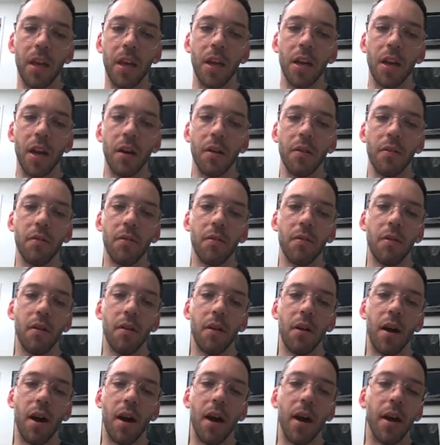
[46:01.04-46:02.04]
you know,
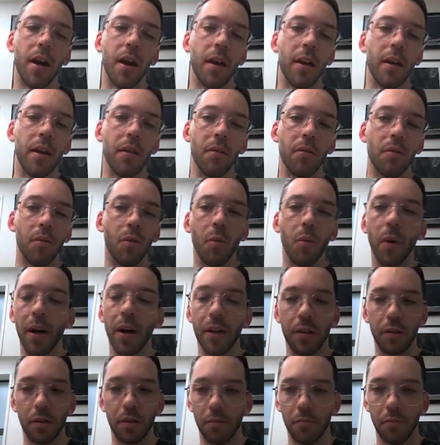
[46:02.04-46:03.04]
I
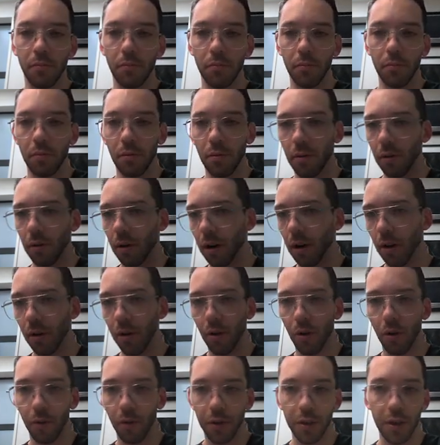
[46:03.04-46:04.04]
always, you know,
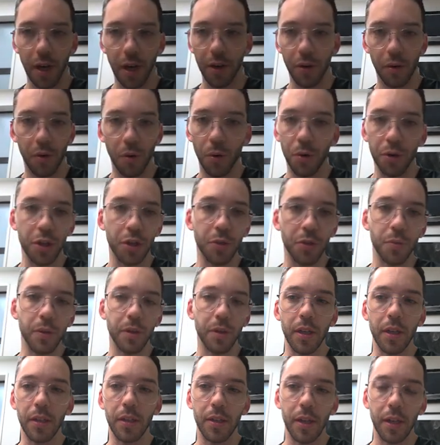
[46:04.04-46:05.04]
err on the side of caution
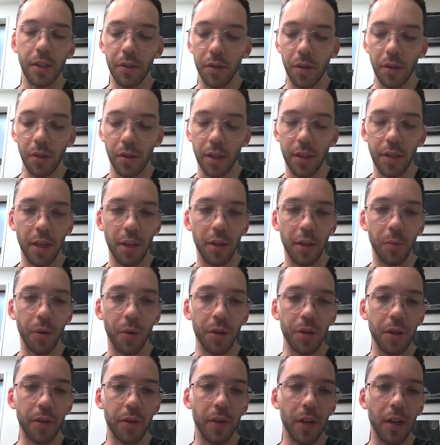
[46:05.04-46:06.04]
these things because I see the
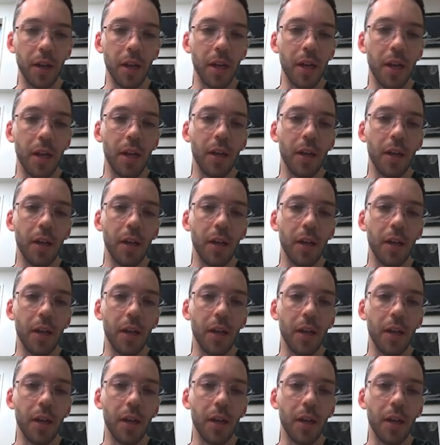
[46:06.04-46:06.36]
worst of it.